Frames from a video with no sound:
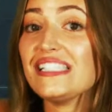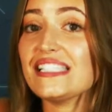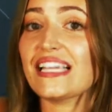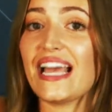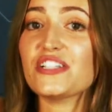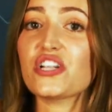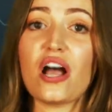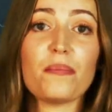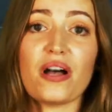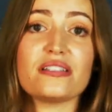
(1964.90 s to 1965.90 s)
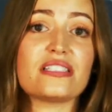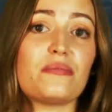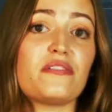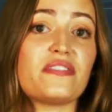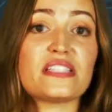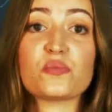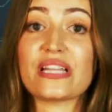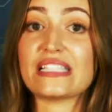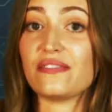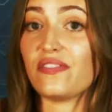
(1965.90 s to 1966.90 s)
need to catch up on some of this
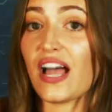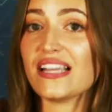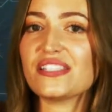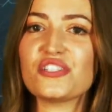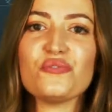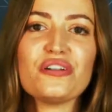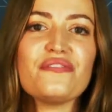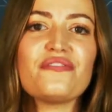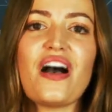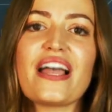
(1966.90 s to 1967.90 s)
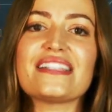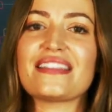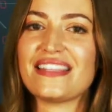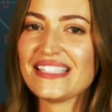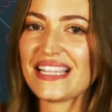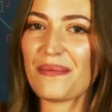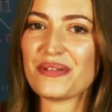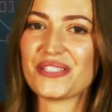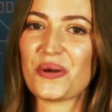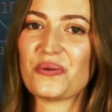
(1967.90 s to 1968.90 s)
week's advice, you can find this
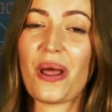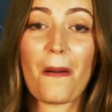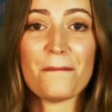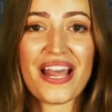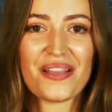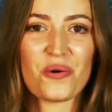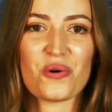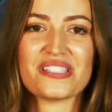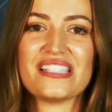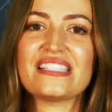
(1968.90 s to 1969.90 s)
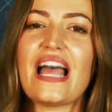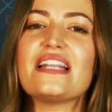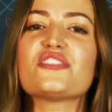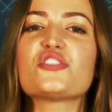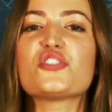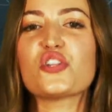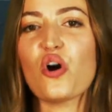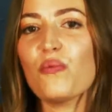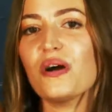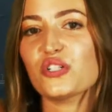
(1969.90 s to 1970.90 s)
episode, betting courses, and
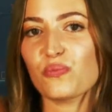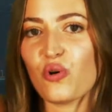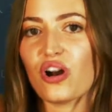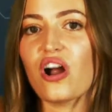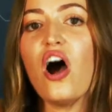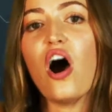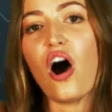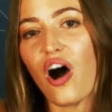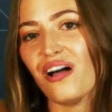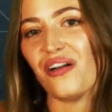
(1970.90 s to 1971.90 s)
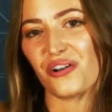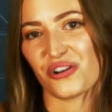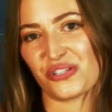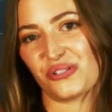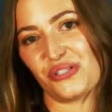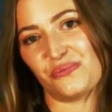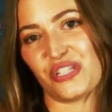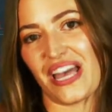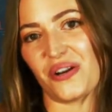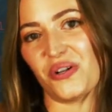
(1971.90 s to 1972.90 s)
so much more all on our
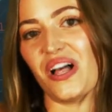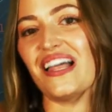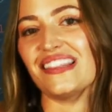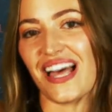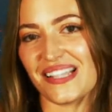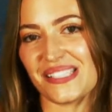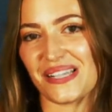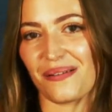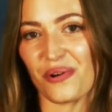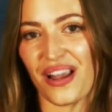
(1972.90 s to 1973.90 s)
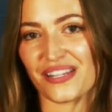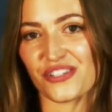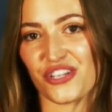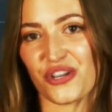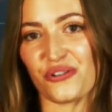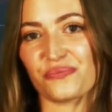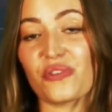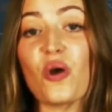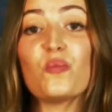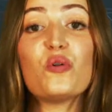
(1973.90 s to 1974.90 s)
YouTube channel, Line Sniper HQ.
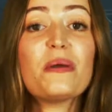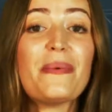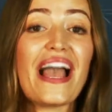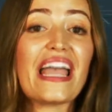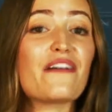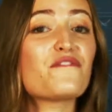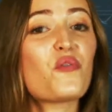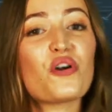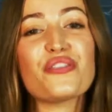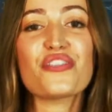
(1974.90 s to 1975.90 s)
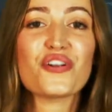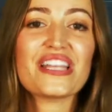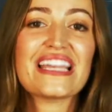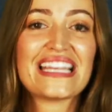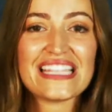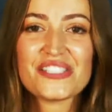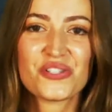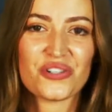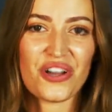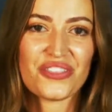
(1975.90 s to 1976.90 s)
We'll be back at 4:30
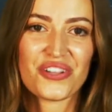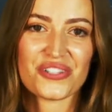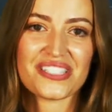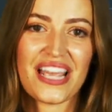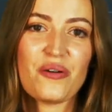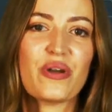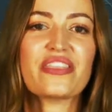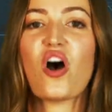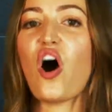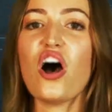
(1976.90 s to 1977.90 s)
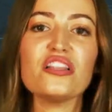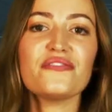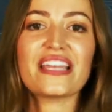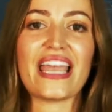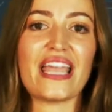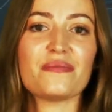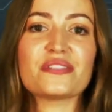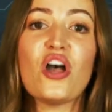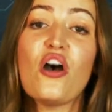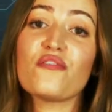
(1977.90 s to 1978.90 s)
Eastern on Thursday with all of the
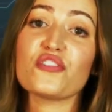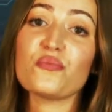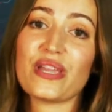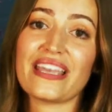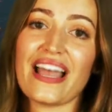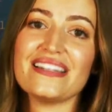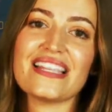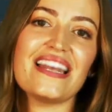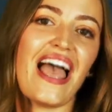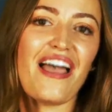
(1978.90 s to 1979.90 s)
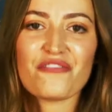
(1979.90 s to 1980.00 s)
games for the weekend and